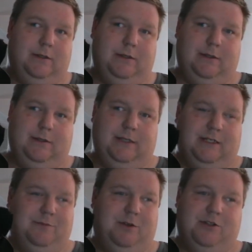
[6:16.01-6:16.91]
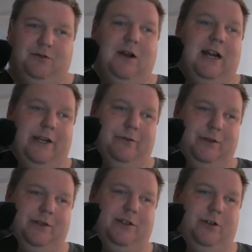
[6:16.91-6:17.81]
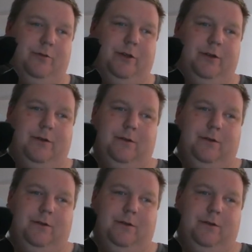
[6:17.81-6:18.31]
6 months of riding with this helmet.